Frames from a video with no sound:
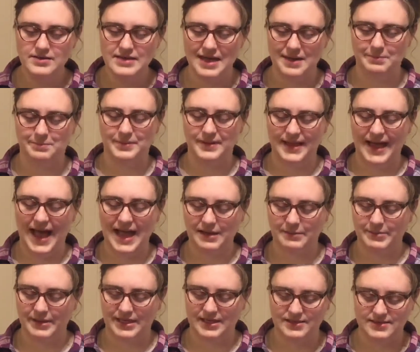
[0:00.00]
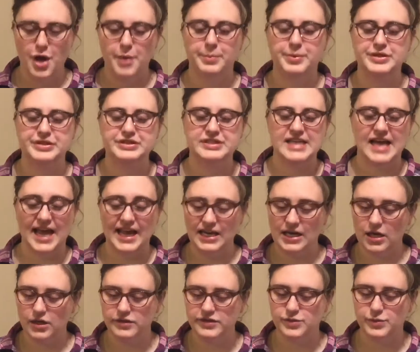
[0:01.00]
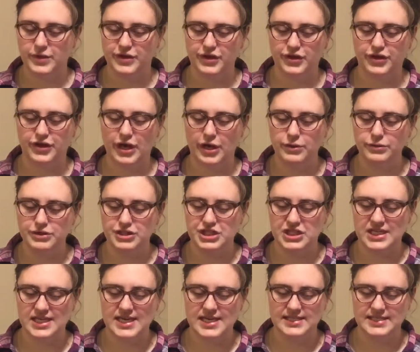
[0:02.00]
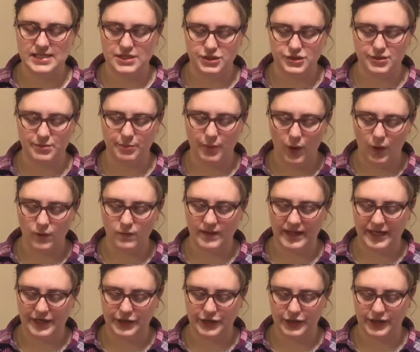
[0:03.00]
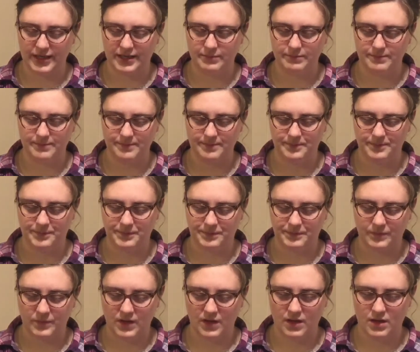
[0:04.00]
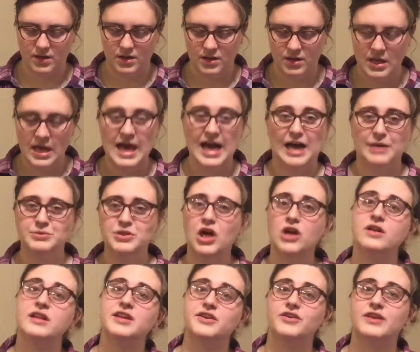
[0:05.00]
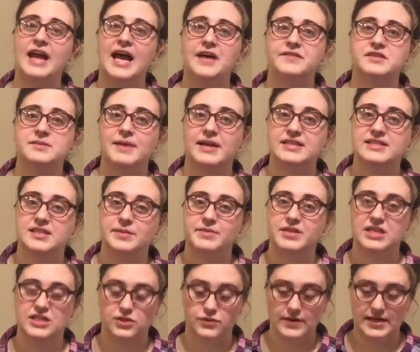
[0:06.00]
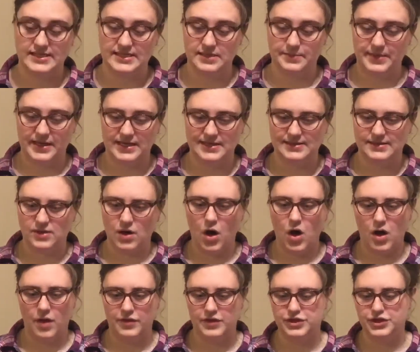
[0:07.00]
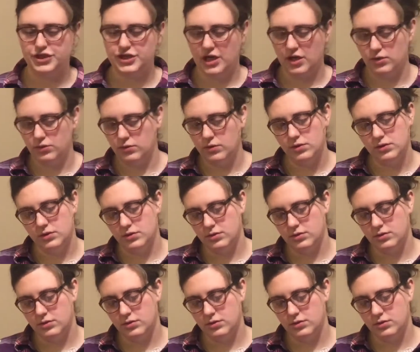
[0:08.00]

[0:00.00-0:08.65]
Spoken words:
and black bean. Potatoes with goat cheese and chipotle cream. I'm totally gonna have to make some of these recipes on the show